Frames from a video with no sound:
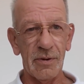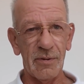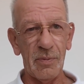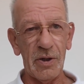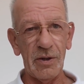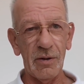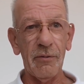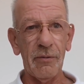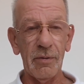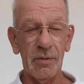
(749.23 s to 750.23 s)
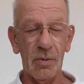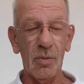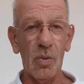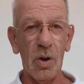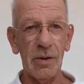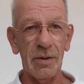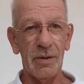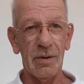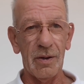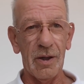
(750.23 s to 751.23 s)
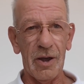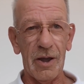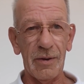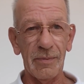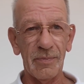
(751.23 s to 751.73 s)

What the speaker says: speed of one line.